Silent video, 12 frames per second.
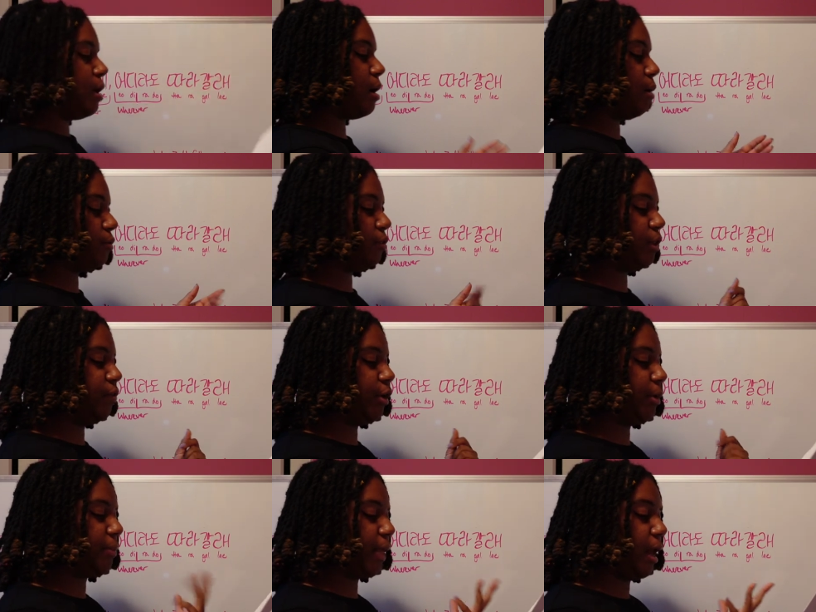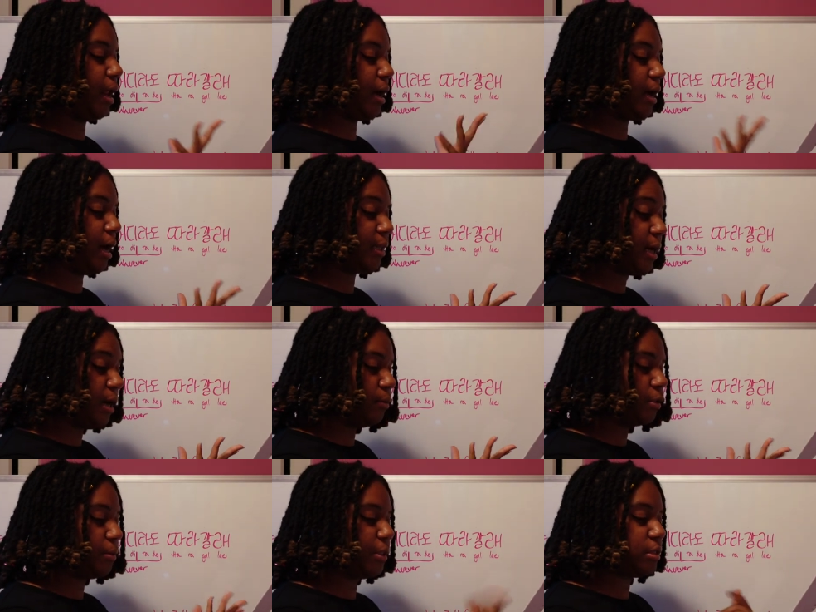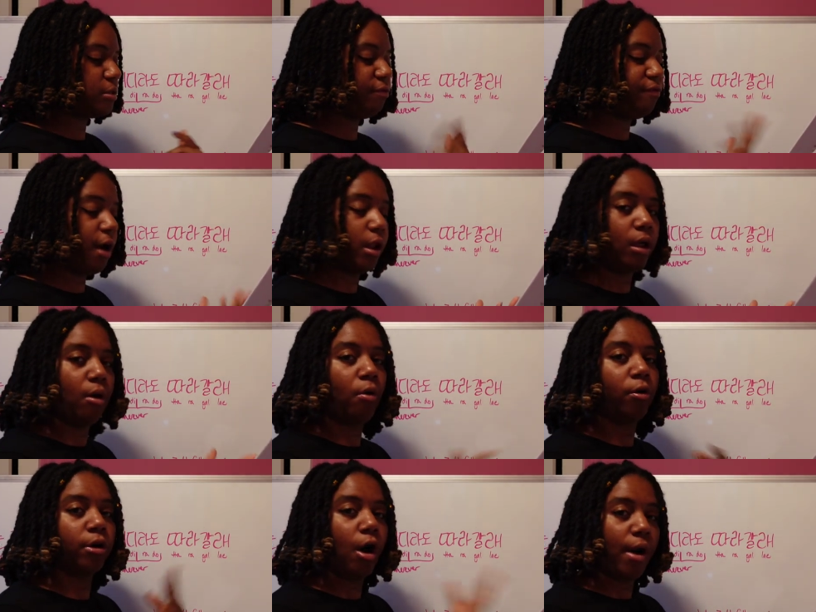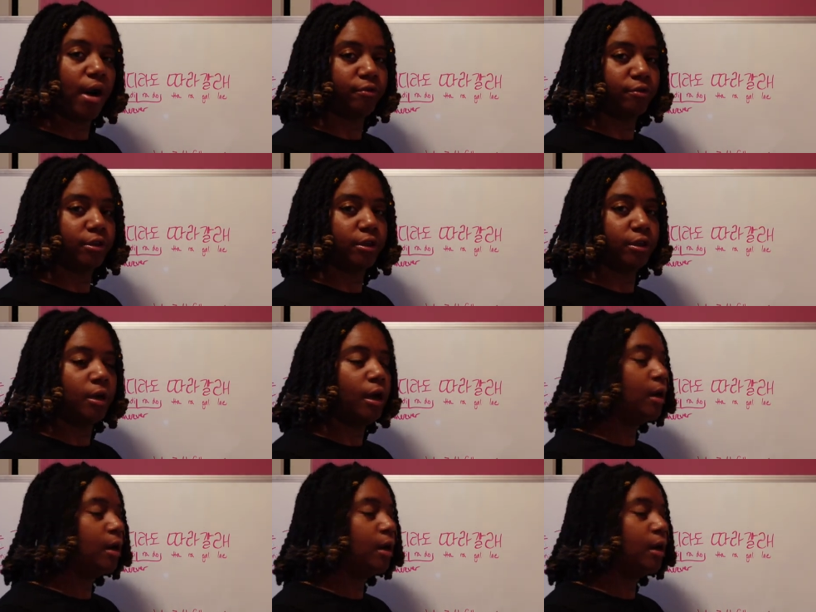comes from the verb Tarakada, which means to follow or go after.